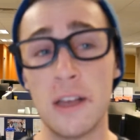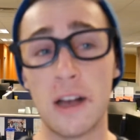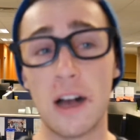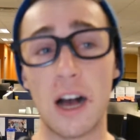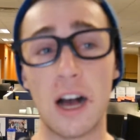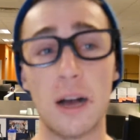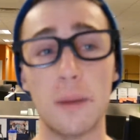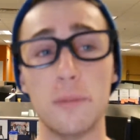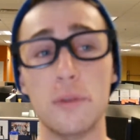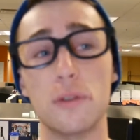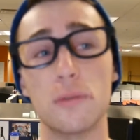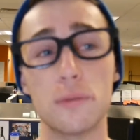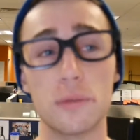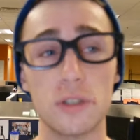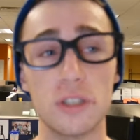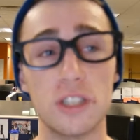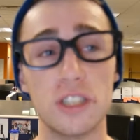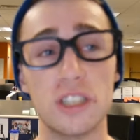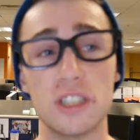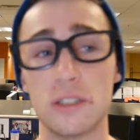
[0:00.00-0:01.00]
You
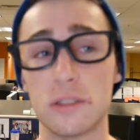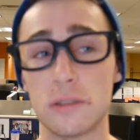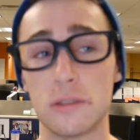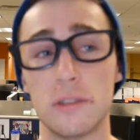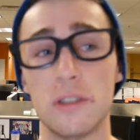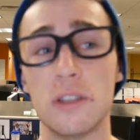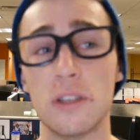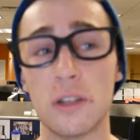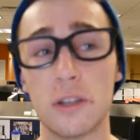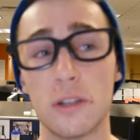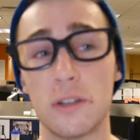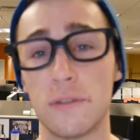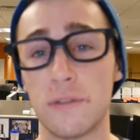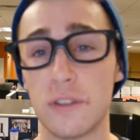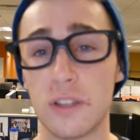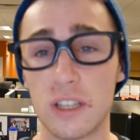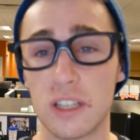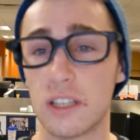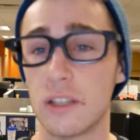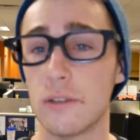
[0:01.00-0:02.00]
really just, you know, you
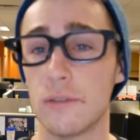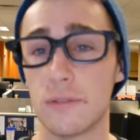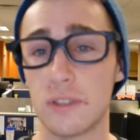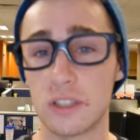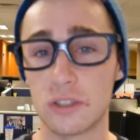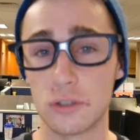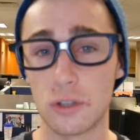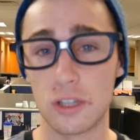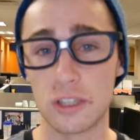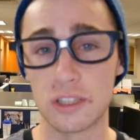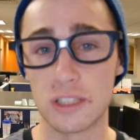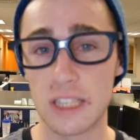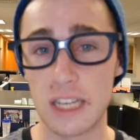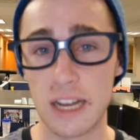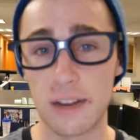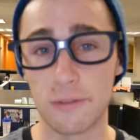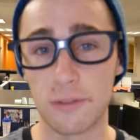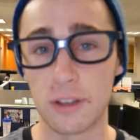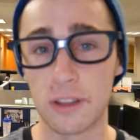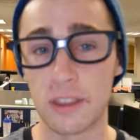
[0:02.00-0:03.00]
feel like you've exhausted
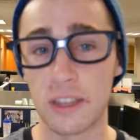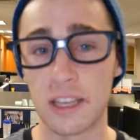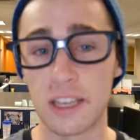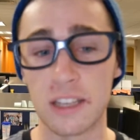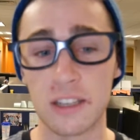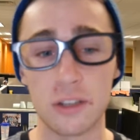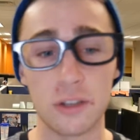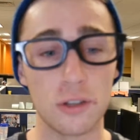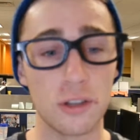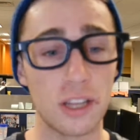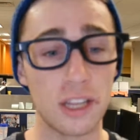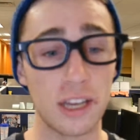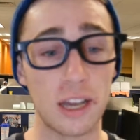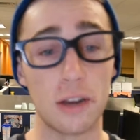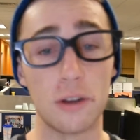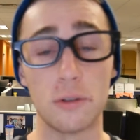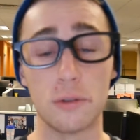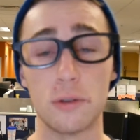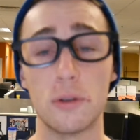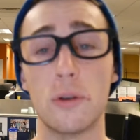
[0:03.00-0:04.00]
everything, and you're like, I
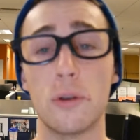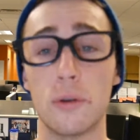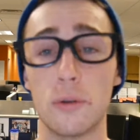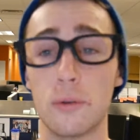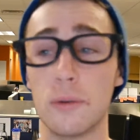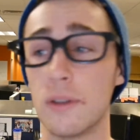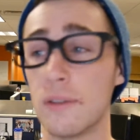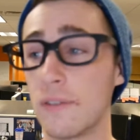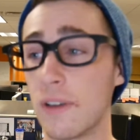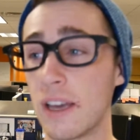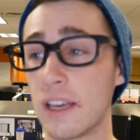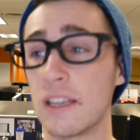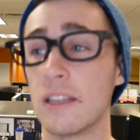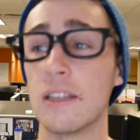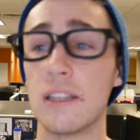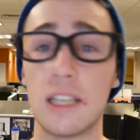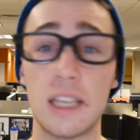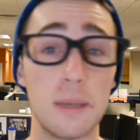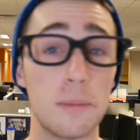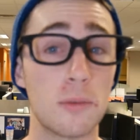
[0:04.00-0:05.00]
don't know if I
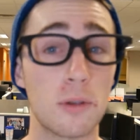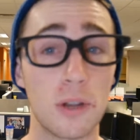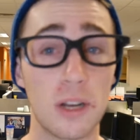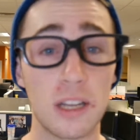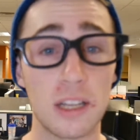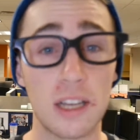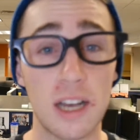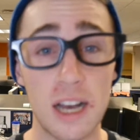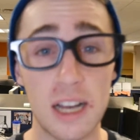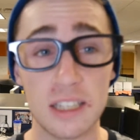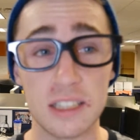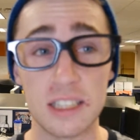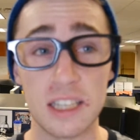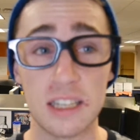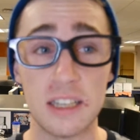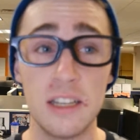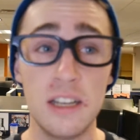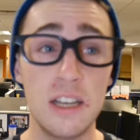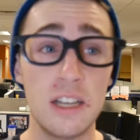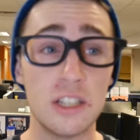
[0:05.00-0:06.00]
can keep creating
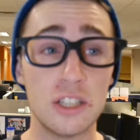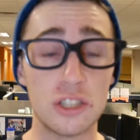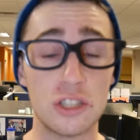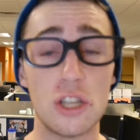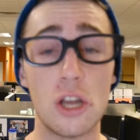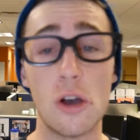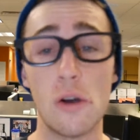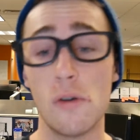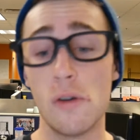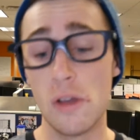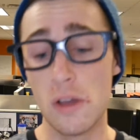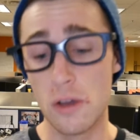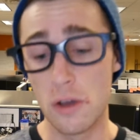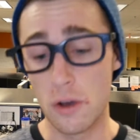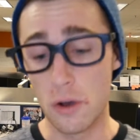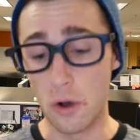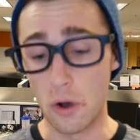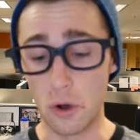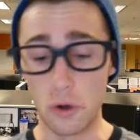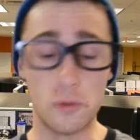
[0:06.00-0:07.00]
content. Just know,
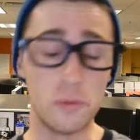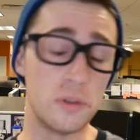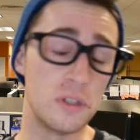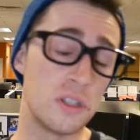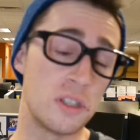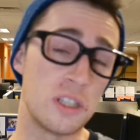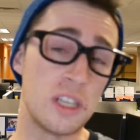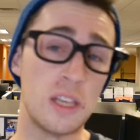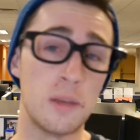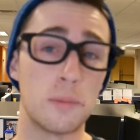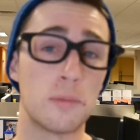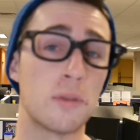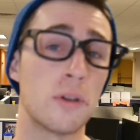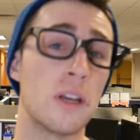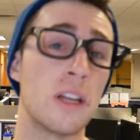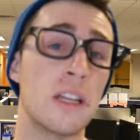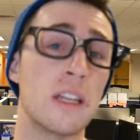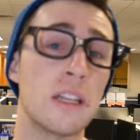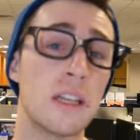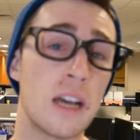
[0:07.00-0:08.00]
always keep
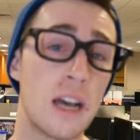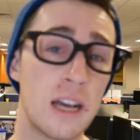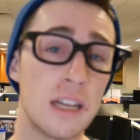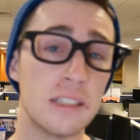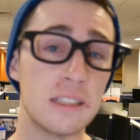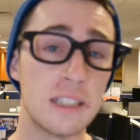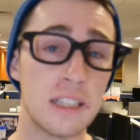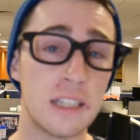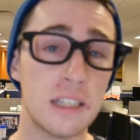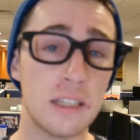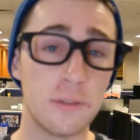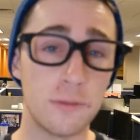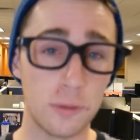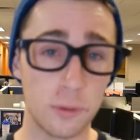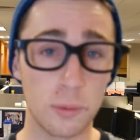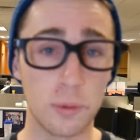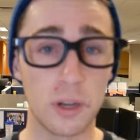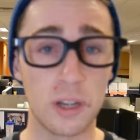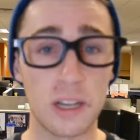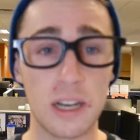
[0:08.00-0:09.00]
creating content if
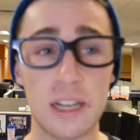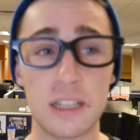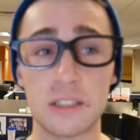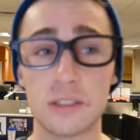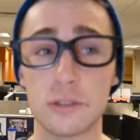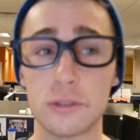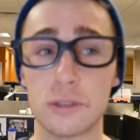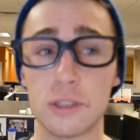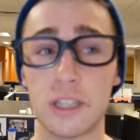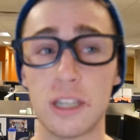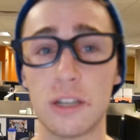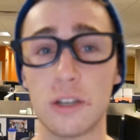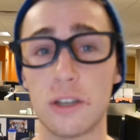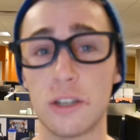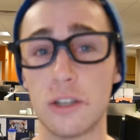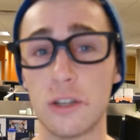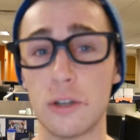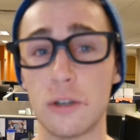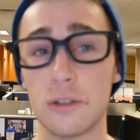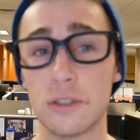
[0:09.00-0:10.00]
you are a content creator,
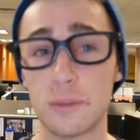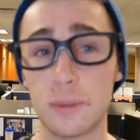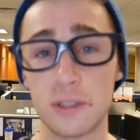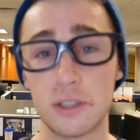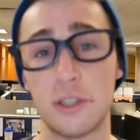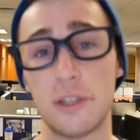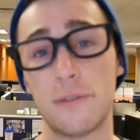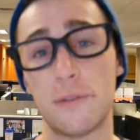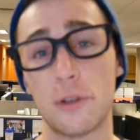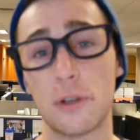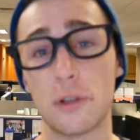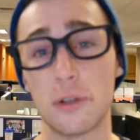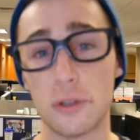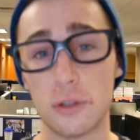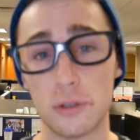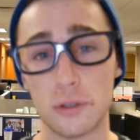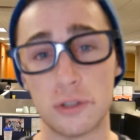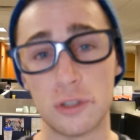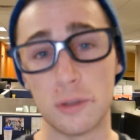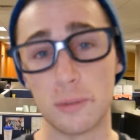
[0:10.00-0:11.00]
you know, especially if you're a
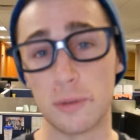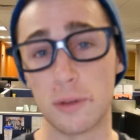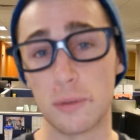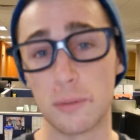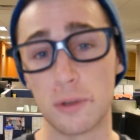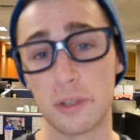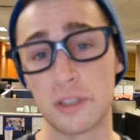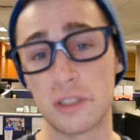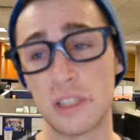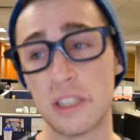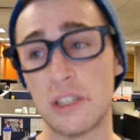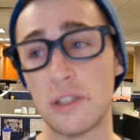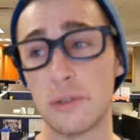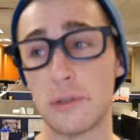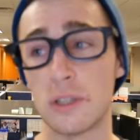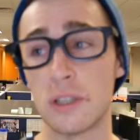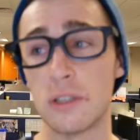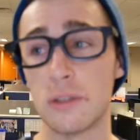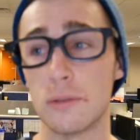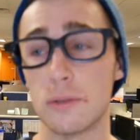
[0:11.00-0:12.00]
YouTuber. The worst thing you
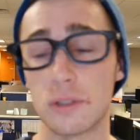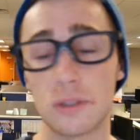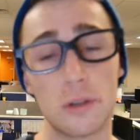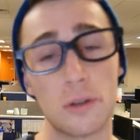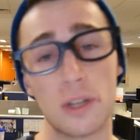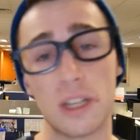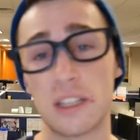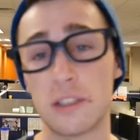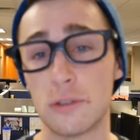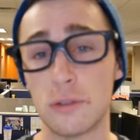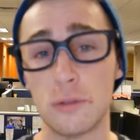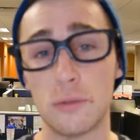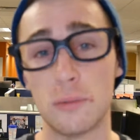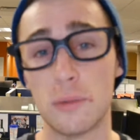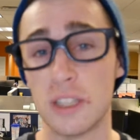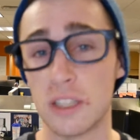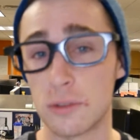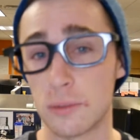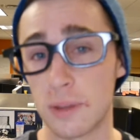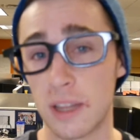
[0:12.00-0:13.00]
can do is go like 2
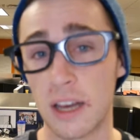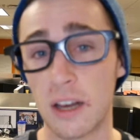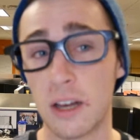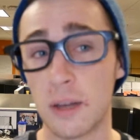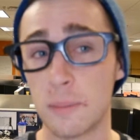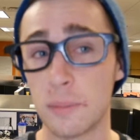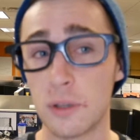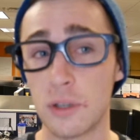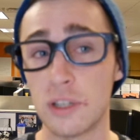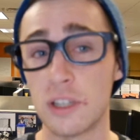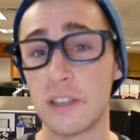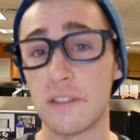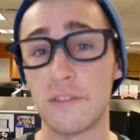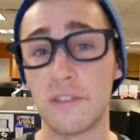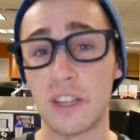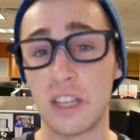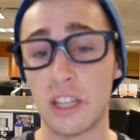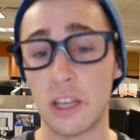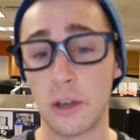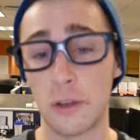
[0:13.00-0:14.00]
weeks without uploading a
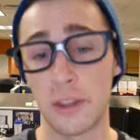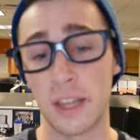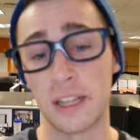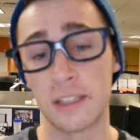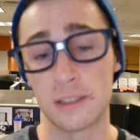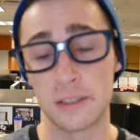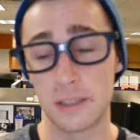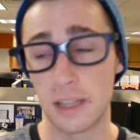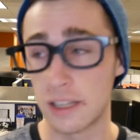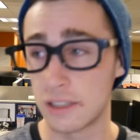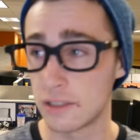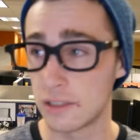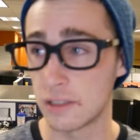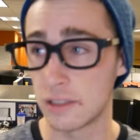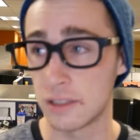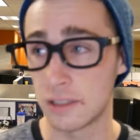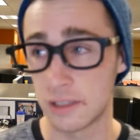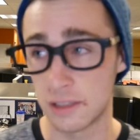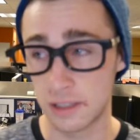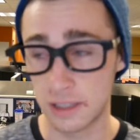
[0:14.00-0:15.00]
video. That's
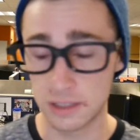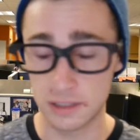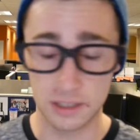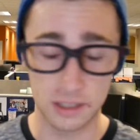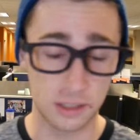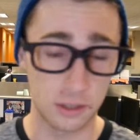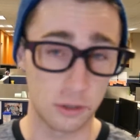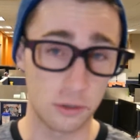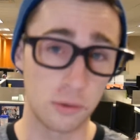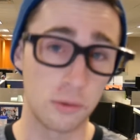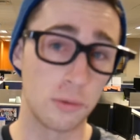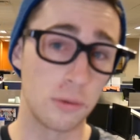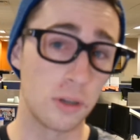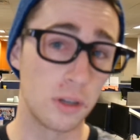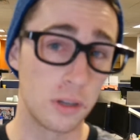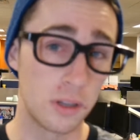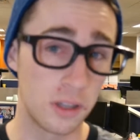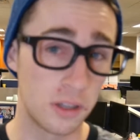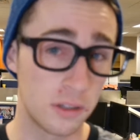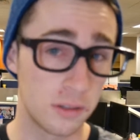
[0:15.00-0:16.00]
like a
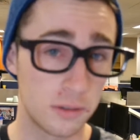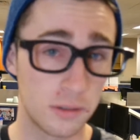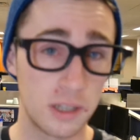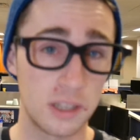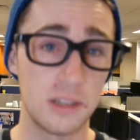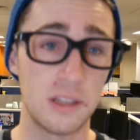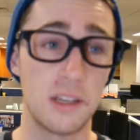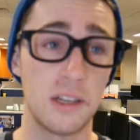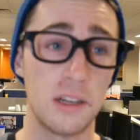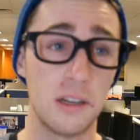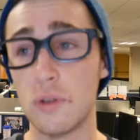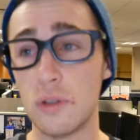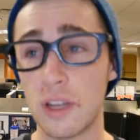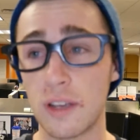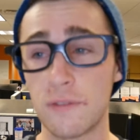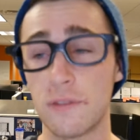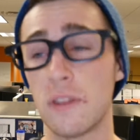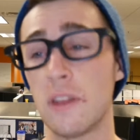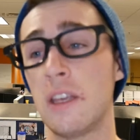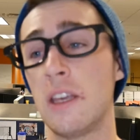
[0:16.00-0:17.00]
career killer right there. You
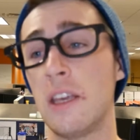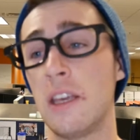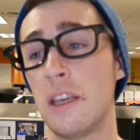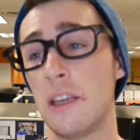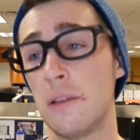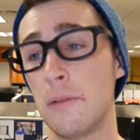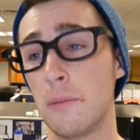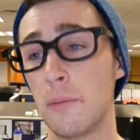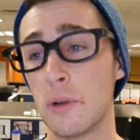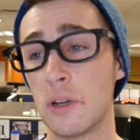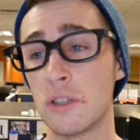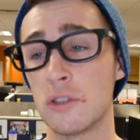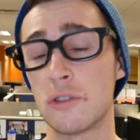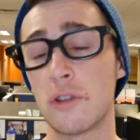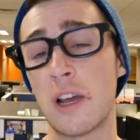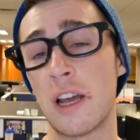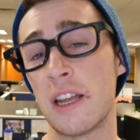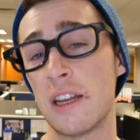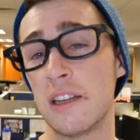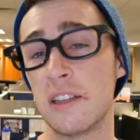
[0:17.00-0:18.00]
definitely want to
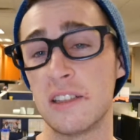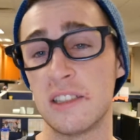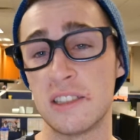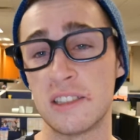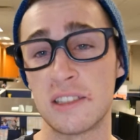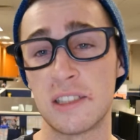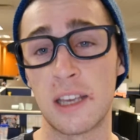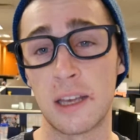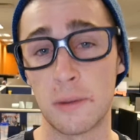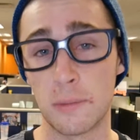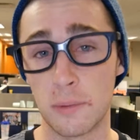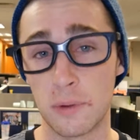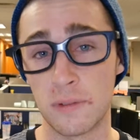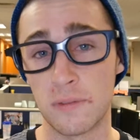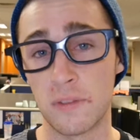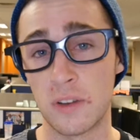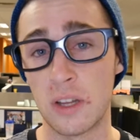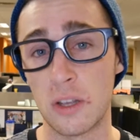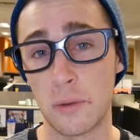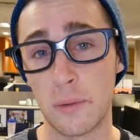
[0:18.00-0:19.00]
try and at least get
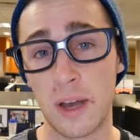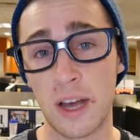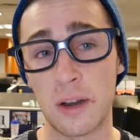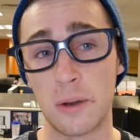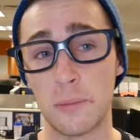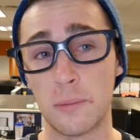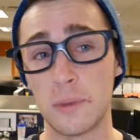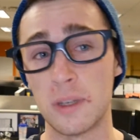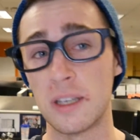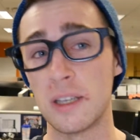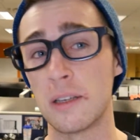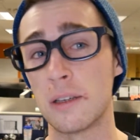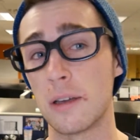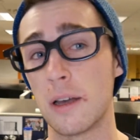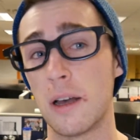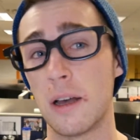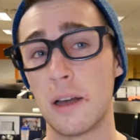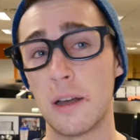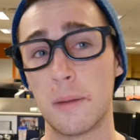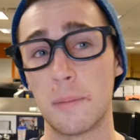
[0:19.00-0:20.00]
one video out a week.
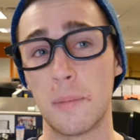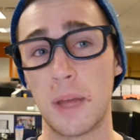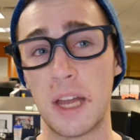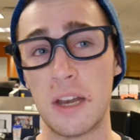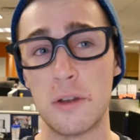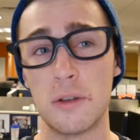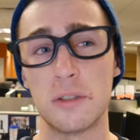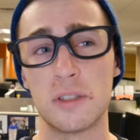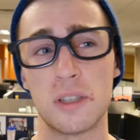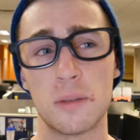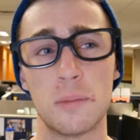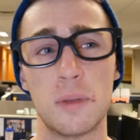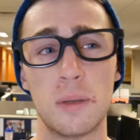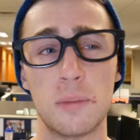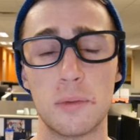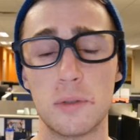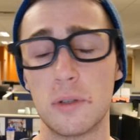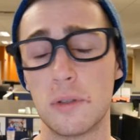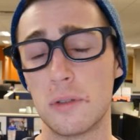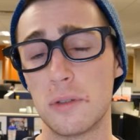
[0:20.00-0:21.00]
I know some
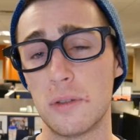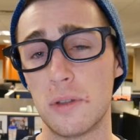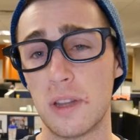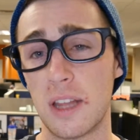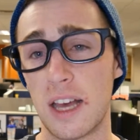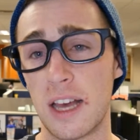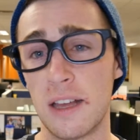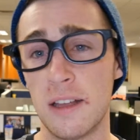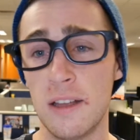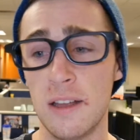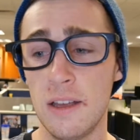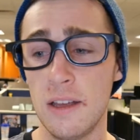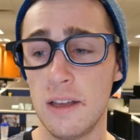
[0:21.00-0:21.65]
people don't do that.